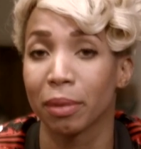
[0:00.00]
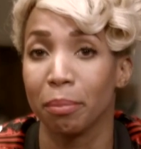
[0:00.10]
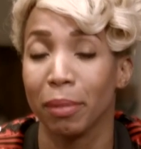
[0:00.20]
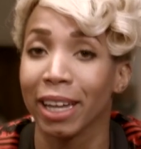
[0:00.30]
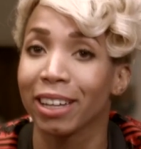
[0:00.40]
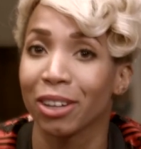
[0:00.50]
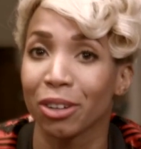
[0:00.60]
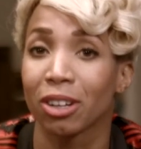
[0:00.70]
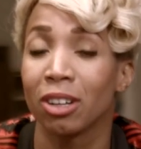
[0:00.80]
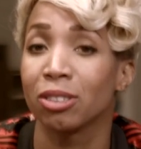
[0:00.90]
making your
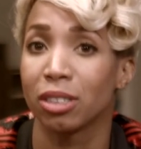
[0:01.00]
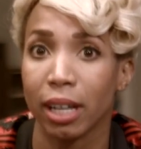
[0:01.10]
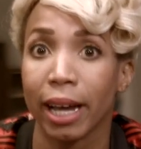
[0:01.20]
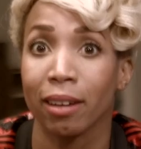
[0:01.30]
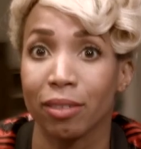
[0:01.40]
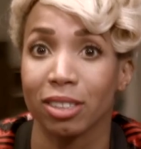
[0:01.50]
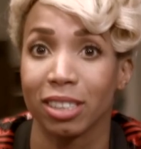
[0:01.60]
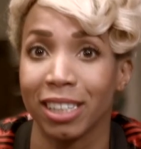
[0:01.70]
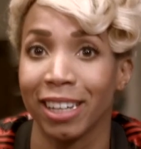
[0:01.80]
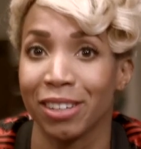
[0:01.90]
clothes live on
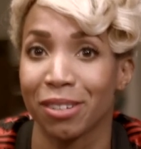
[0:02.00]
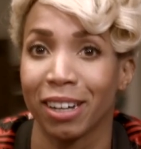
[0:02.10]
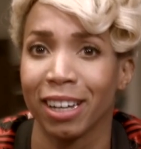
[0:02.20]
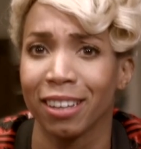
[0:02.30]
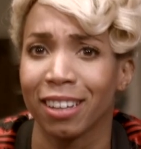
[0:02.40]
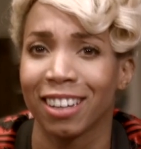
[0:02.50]
stage, right?